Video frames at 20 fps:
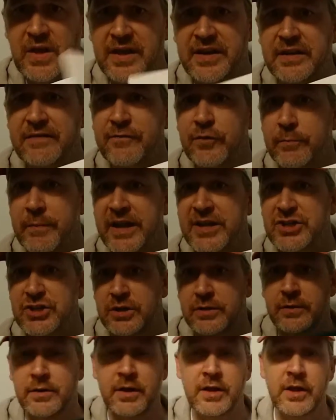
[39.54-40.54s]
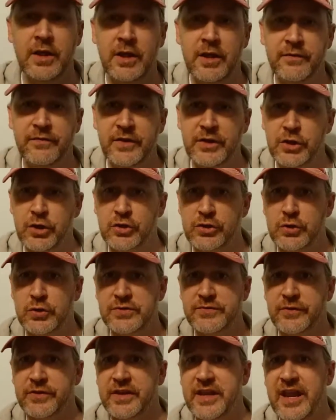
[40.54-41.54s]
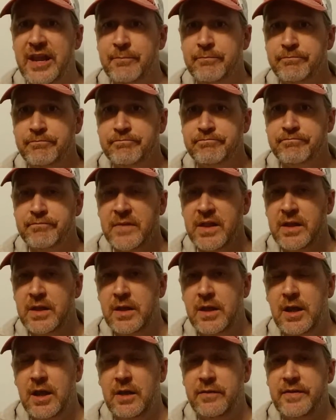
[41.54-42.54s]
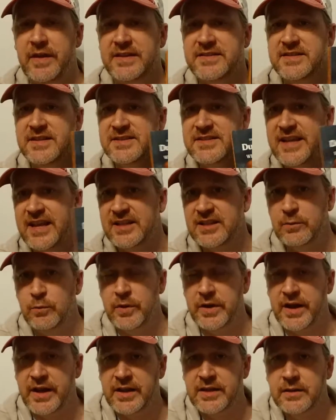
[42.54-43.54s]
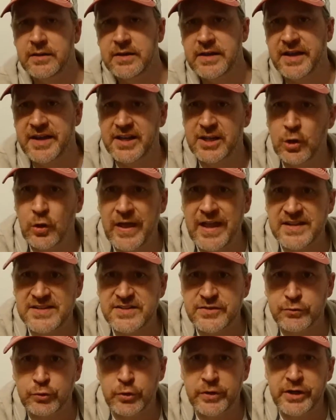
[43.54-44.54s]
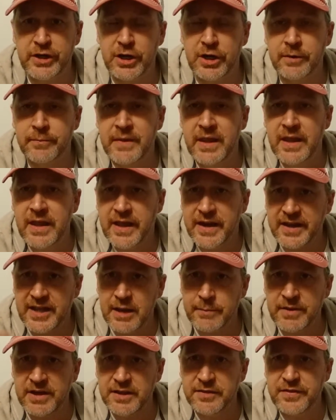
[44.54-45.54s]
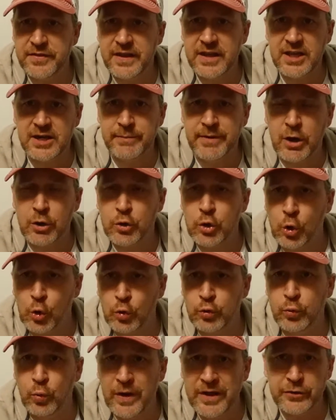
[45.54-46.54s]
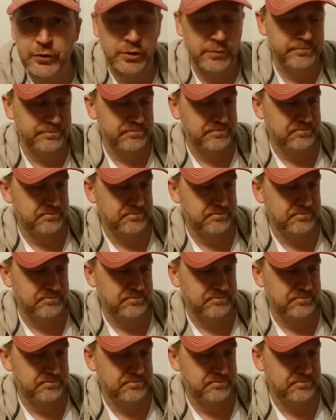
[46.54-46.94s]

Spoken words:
and information that you could use for the game. And that's exactly what I kind of glanced through here. And it got me to thinking about cold weather.